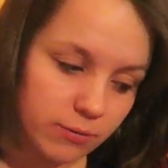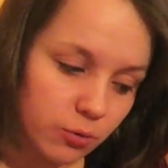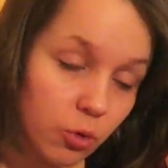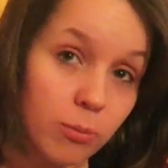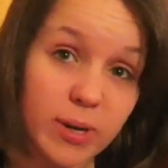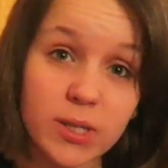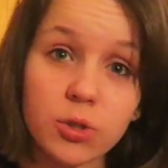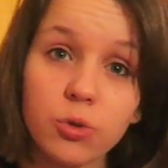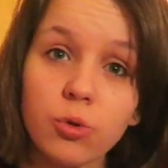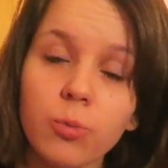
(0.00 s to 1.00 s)
For my
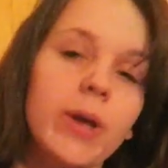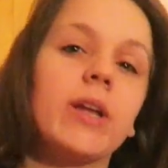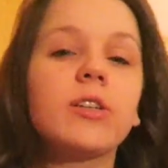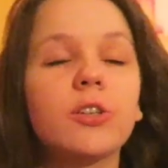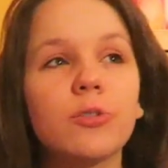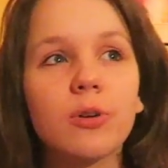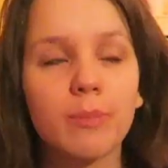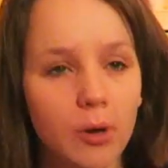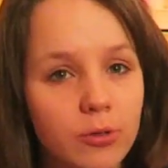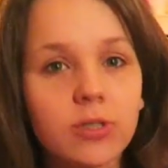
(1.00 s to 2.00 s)
school we had to do
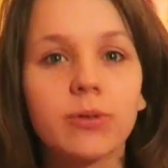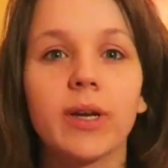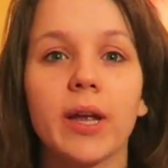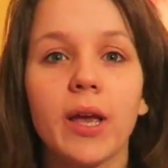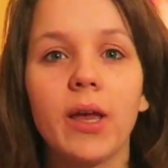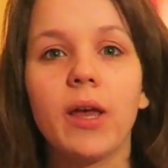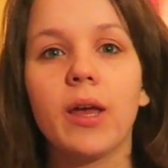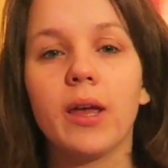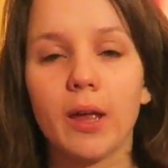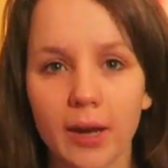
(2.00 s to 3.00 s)
compulsory
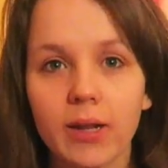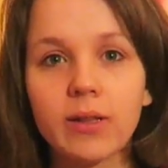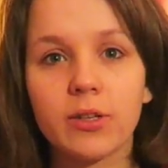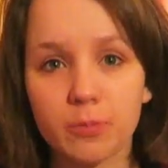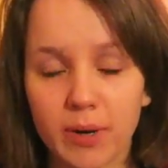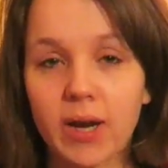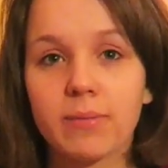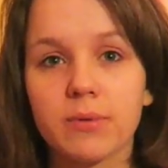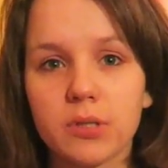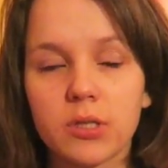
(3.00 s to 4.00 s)
English,
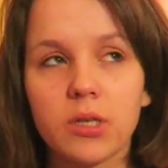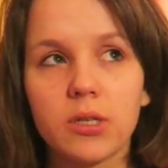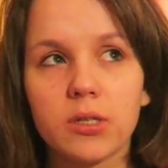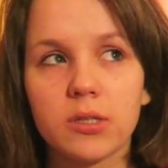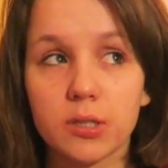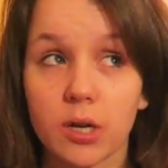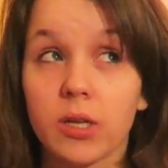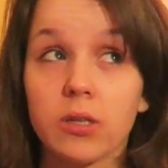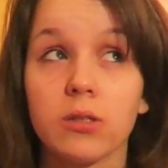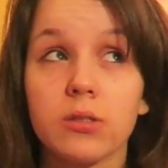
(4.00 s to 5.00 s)
maths,
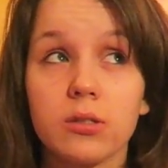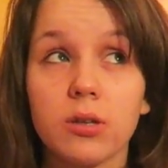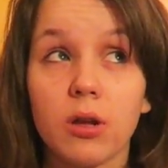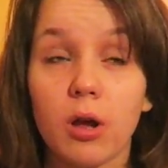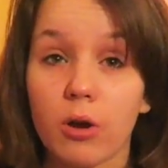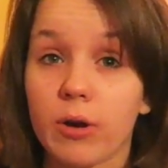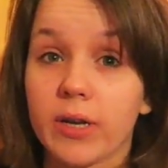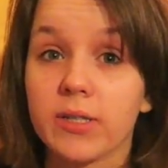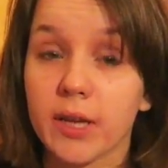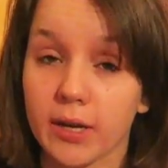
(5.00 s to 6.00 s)
science,
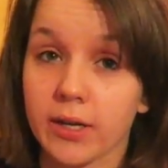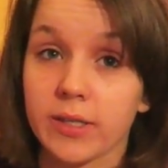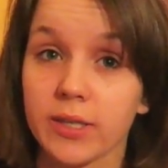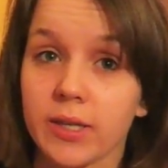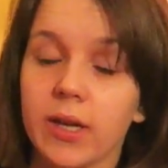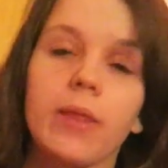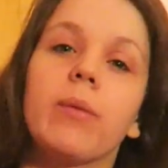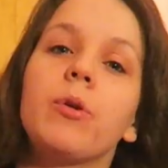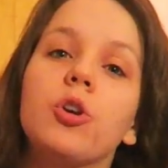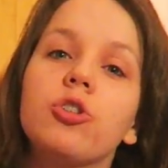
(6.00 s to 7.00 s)
RS and IT, and
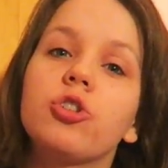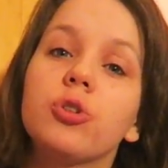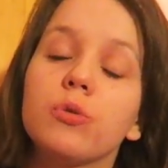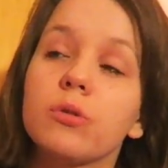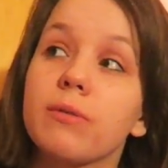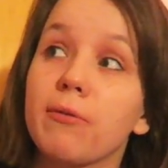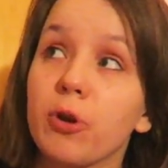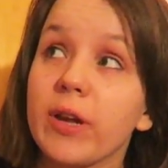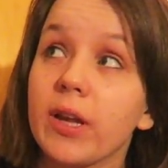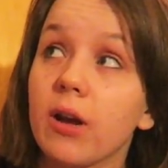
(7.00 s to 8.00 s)
then we got to choose
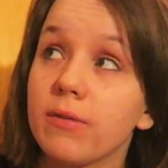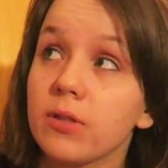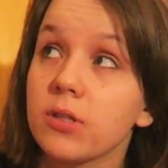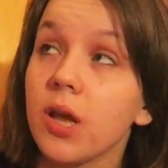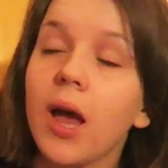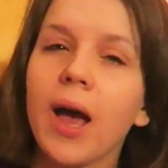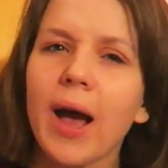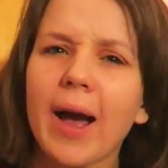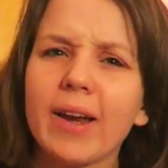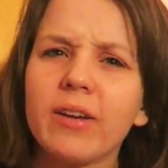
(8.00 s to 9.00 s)
3 others.
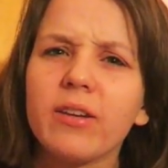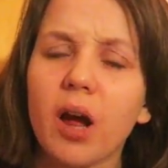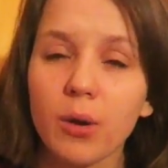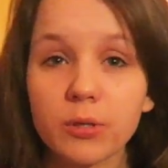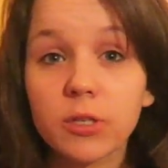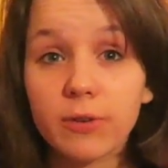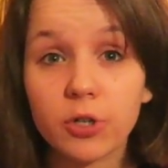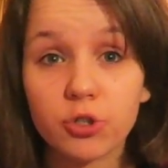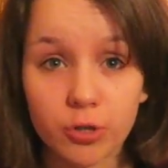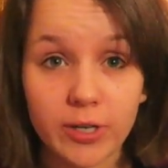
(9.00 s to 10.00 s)
And I was in a
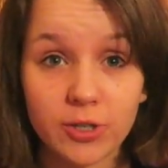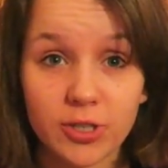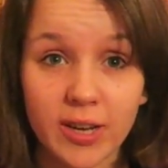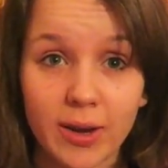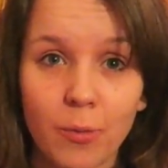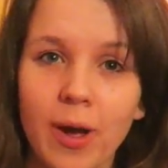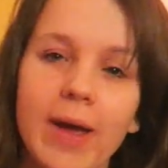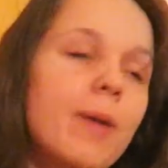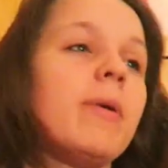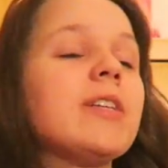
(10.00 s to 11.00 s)
very strange year
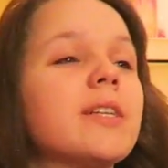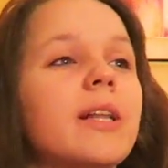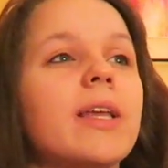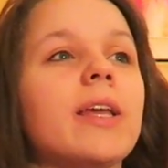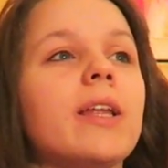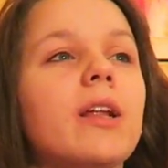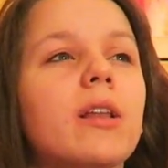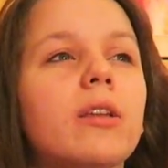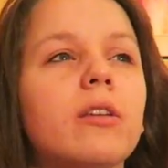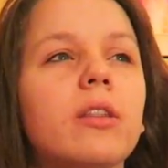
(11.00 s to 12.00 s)
where basically in
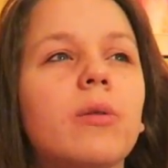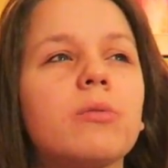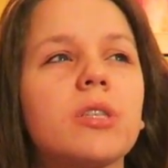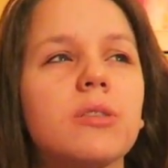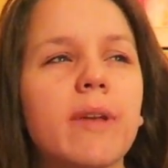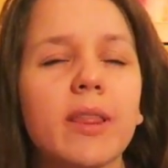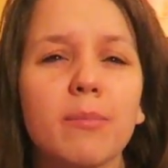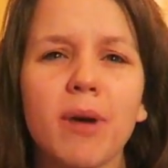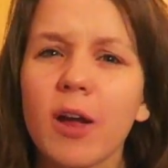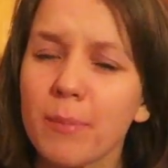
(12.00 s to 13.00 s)
England there was this thing
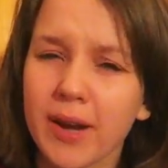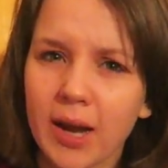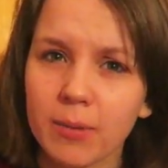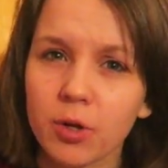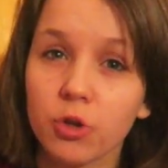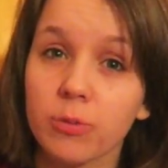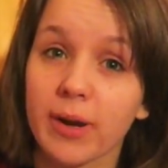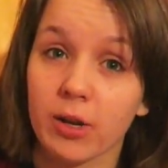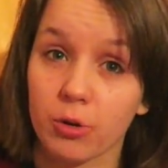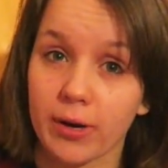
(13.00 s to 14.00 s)
that might have been happening called the
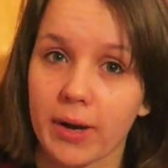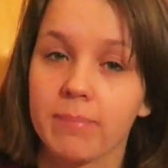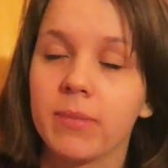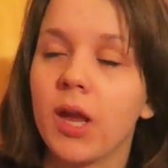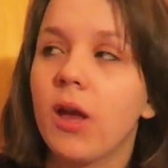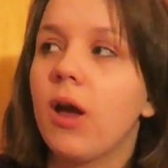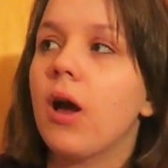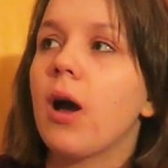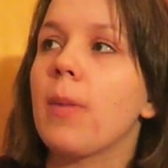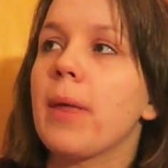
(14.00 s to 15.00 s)
baccalaureate,
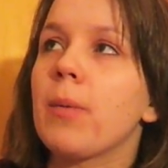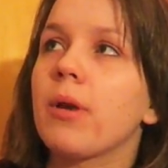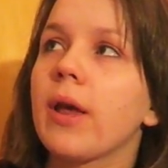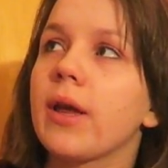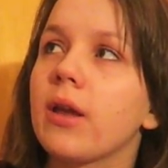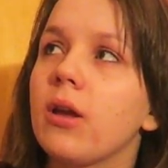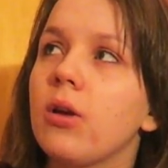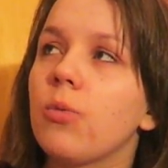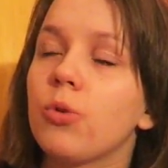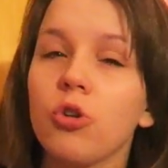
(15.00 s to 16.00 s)
and they were like,
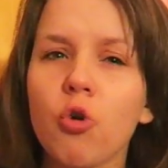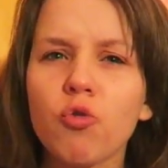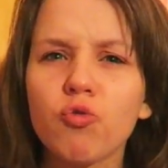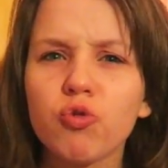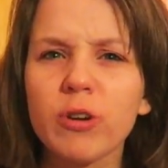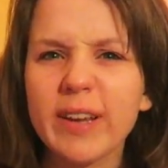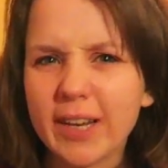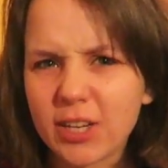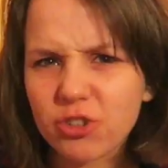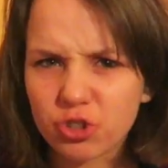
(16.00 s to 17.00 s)
we're not
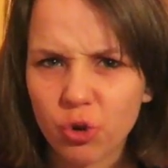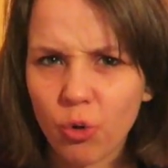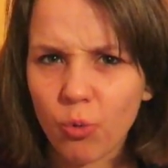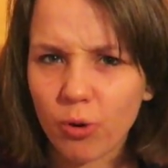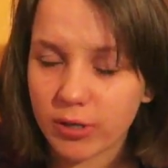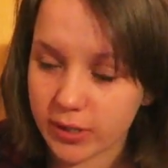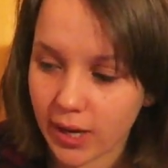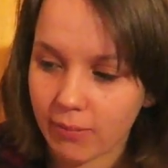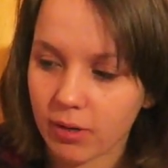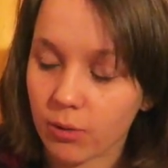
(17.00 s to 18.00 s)
really sure what's
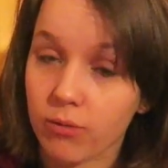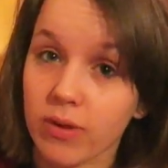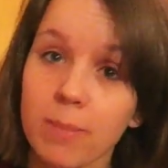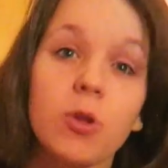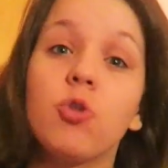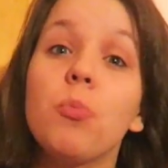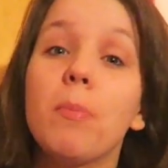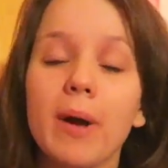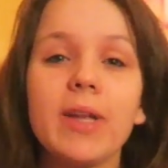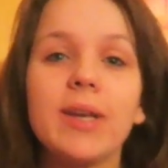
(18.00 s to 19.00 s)
happening with it, but you
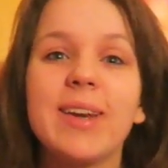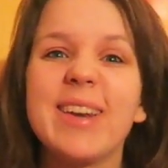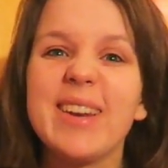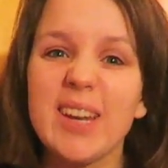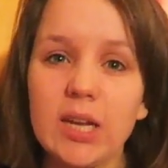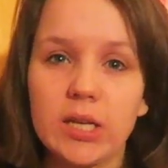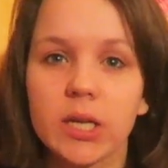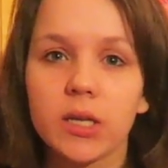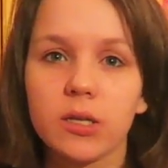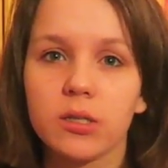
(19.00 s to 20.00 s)
might need
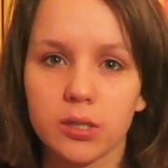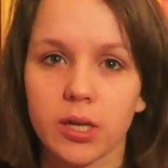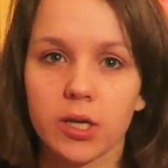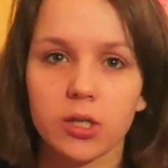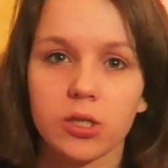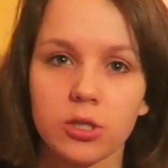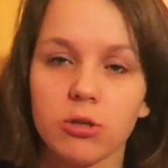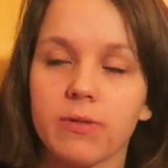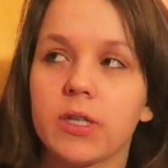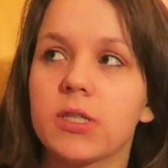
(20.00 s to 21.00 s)
it to get into
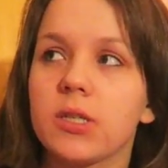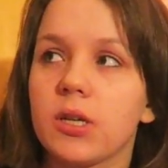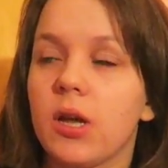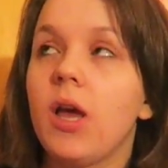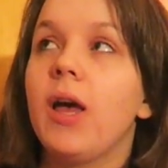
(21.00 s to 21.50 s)
university.